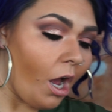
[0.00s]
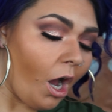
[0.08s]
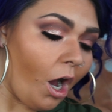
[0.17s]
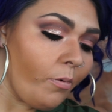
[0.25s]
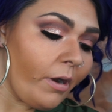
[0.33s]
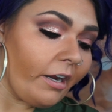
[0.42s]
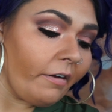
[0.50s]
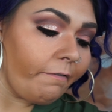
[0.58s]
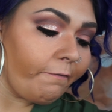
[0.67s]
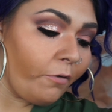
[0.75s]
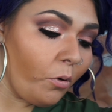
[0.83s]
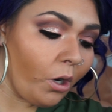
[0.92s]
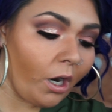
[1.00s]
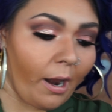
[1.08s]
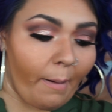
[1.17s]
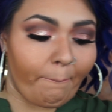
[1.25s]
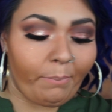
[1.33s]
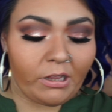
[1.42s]
All right, for
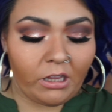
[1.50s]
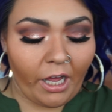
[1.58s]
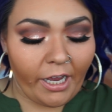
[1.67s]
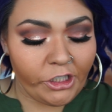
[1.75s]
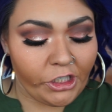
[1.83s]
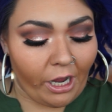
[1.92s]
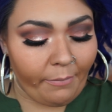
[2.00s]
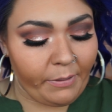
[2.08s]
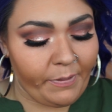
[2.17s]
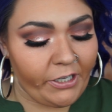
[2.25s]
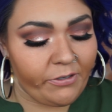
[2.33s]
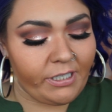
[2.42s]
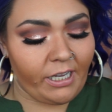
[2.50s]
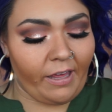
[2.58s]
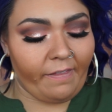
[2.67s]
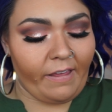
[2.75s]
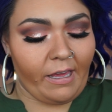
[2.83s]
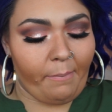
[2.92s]
blush, I'm gonna be using
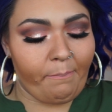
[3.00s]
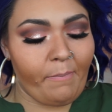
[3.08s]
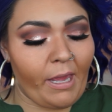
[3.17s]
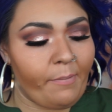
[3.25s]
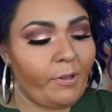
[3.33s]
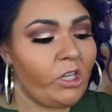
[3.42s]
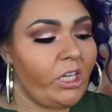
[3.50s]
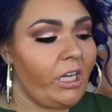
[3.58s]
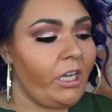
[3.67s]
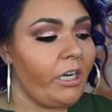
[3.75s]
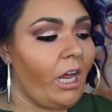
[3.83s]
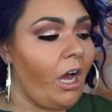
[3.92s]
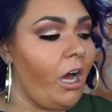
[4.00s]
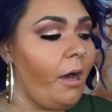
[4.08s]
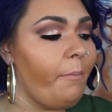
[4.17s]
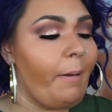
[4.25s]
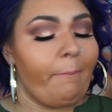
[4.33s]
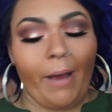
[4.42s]
the Maybelline
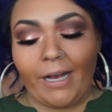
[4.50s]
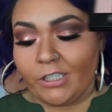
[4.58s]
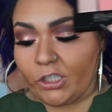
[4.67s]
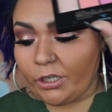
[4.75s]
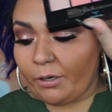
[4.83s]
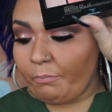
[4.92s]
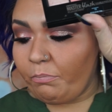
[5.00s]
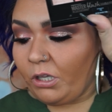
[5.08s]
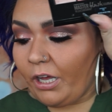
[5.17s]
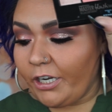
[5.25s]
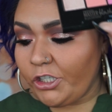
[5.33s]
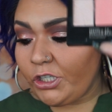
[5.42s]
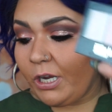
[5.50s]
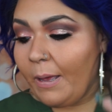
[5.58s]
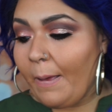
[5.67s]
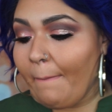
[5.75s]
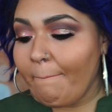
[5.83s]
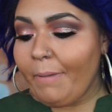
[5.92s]
Master Blush
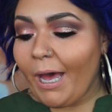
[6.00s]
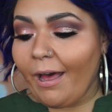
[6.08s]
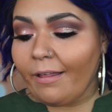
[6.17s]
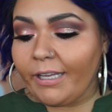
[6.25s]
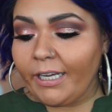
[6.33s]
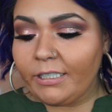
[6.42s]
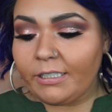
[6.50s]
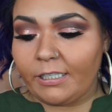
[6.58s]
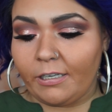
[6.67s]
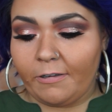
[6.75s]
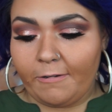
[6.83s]
Palette